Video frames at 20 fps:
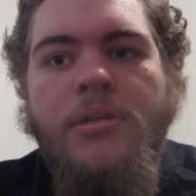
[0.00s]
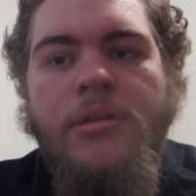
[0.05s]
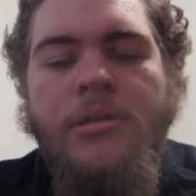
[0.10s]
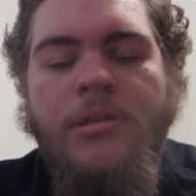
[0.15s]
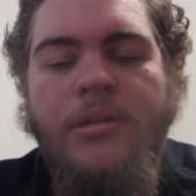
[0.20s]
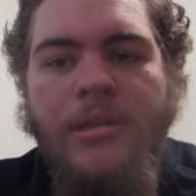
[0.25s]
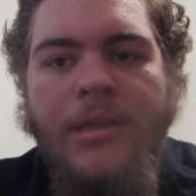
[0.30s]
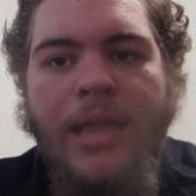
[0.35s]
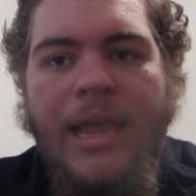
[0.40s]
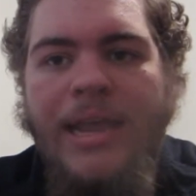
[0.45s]

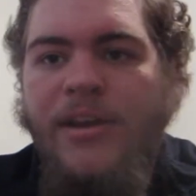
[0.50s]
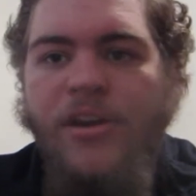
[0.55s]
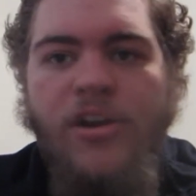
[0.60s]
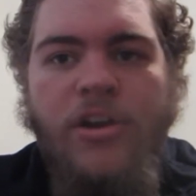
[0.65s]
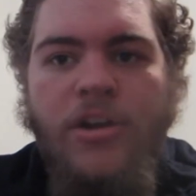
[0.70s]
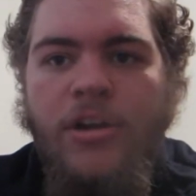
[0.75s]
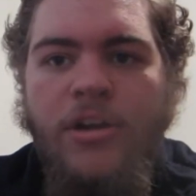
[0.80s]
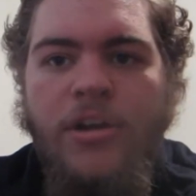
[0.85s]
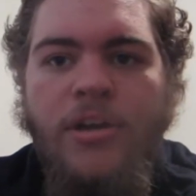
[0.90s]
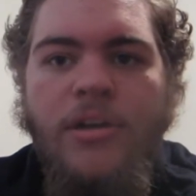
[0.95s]

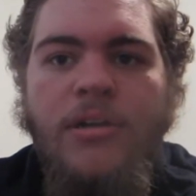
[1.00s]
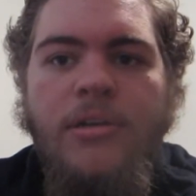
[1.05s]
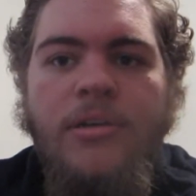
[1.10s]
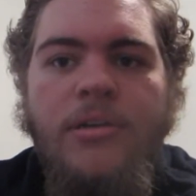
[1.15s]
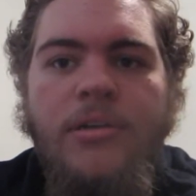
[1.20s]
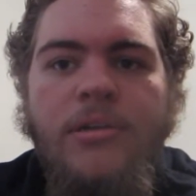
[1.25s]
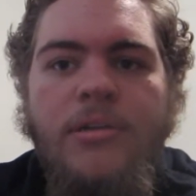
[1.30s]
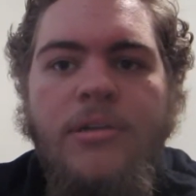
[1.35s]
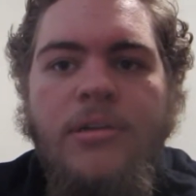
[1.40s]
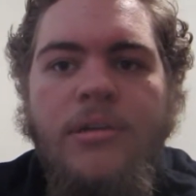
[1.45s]
later
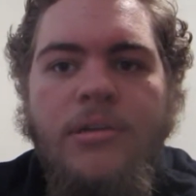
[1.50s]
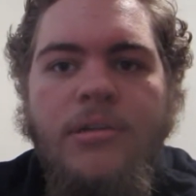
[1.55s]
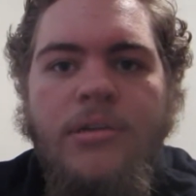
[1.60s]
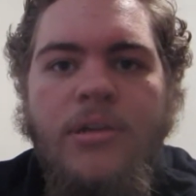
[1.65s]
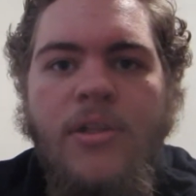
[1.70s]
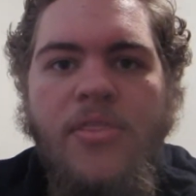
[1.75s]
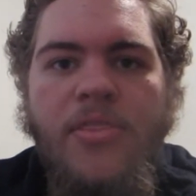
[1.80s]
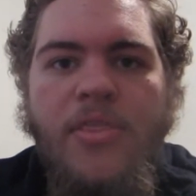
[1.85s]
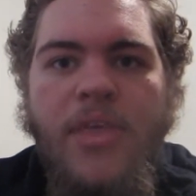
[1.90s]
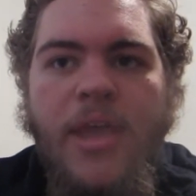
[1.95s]

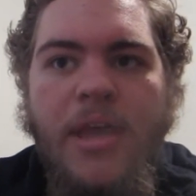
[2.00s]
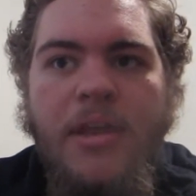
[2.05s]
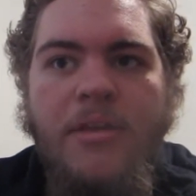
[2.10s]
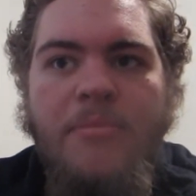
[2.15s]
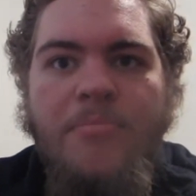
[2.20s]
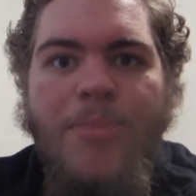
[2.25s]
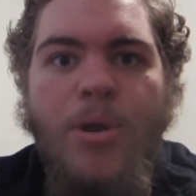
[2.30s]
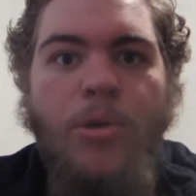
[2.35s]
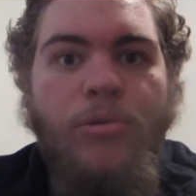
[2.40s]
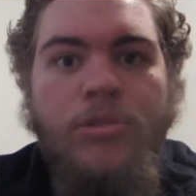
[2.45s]

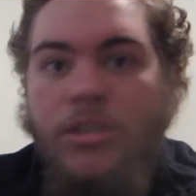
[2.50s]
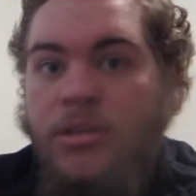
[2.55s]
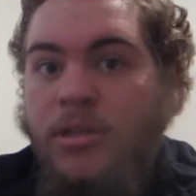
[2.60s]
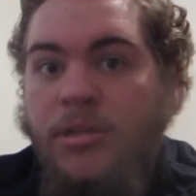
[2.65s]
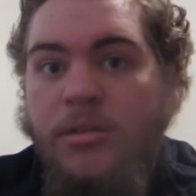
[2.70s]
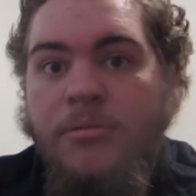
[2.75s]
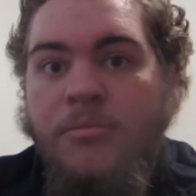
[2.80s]
than most